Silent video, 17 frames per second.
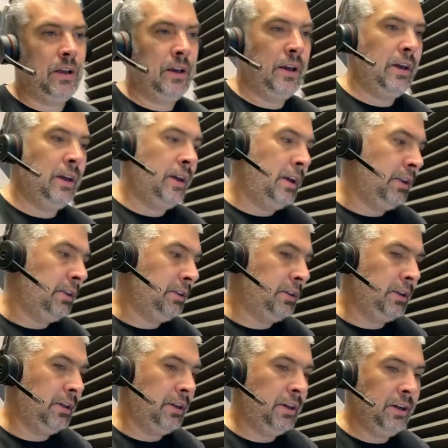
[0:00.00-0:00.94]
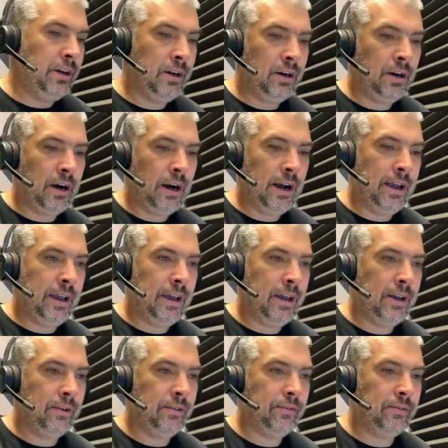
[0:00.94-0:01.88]
and here I
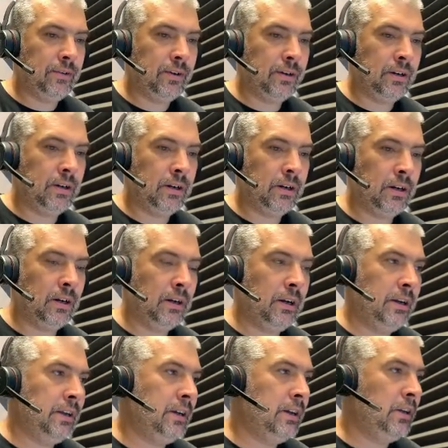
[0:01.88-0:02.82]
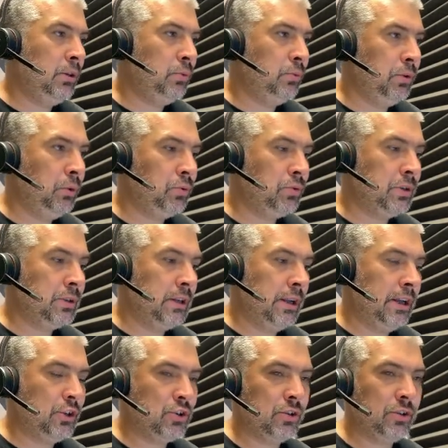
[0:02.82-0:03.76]
have a clean Windows
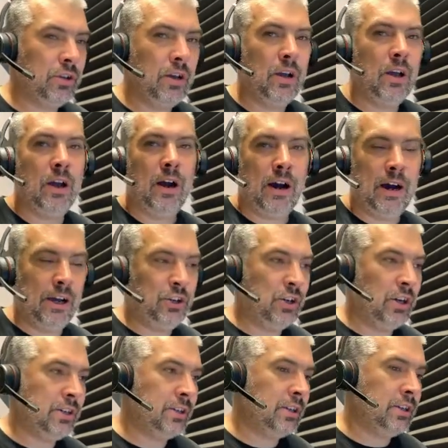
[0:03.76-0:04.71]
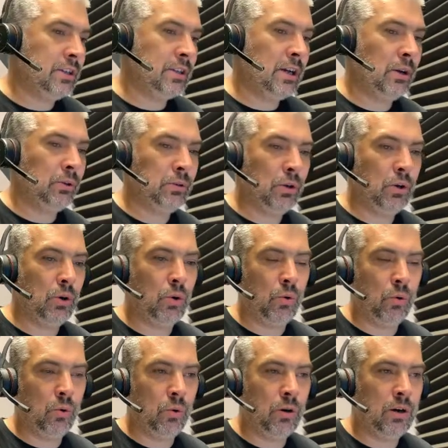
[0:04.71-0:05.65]
installation. I just installed the
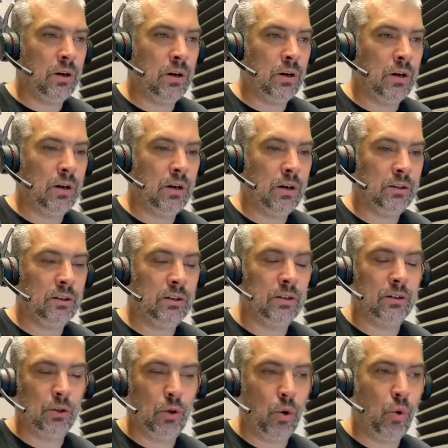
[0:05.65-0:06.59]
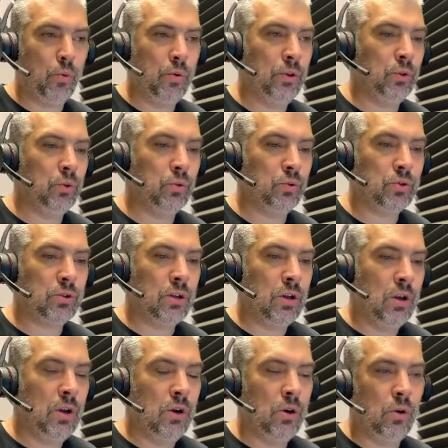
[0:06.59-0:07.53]
whole Windows
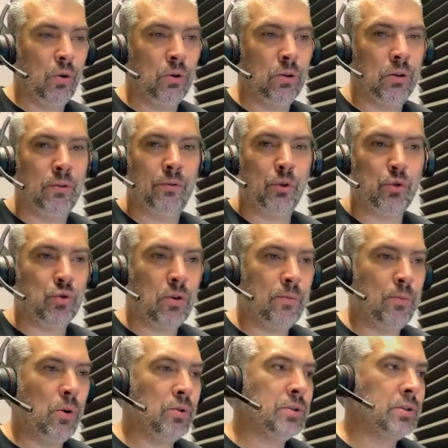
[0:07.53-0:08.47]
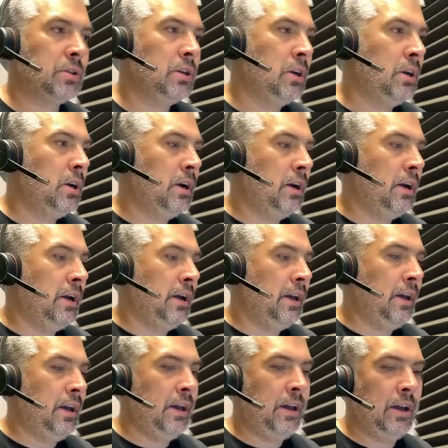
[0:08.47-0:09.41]
on a VirtualBox,
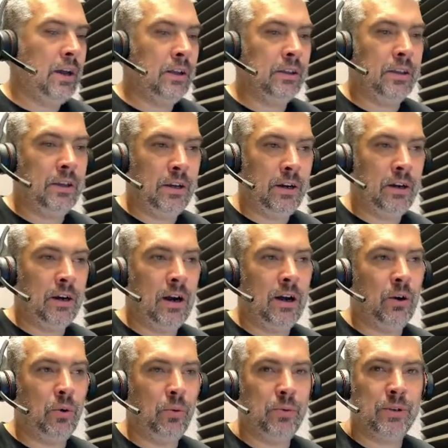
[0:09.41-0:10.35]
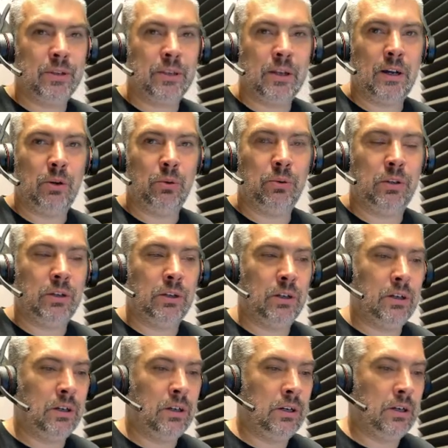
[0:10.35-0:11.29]
and here I will install
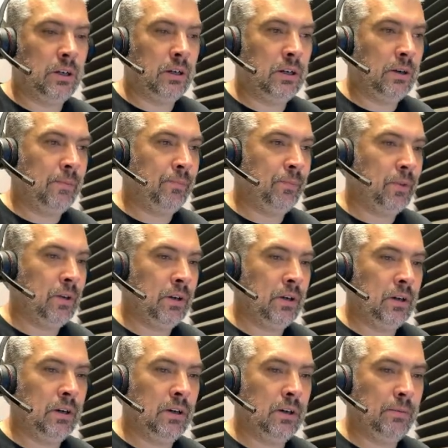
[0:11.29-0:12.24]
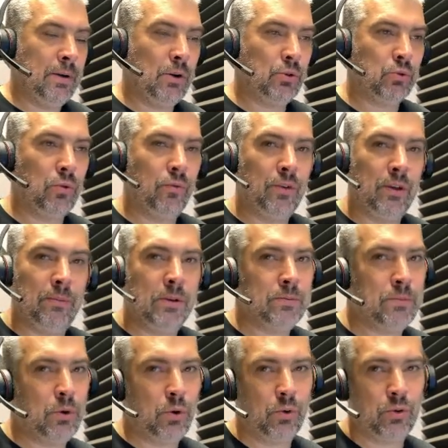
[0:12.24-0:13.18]
the Milestone VMS
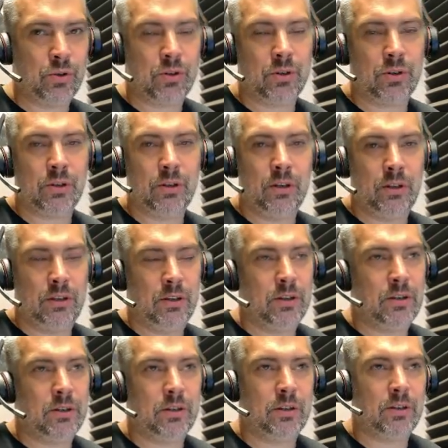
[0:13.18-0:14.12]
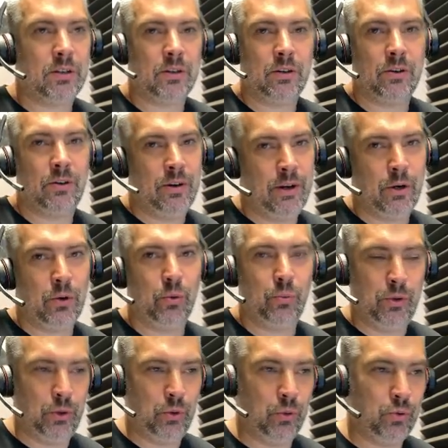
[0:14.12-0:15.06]
because it is running on
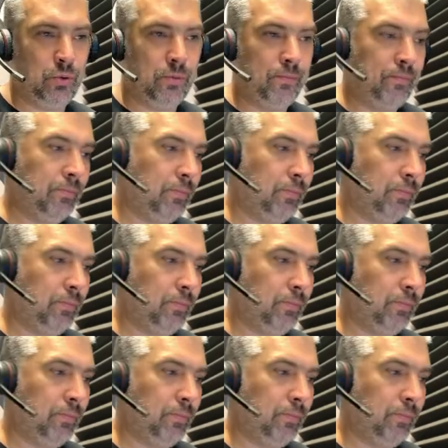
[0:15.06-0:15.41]
Windows.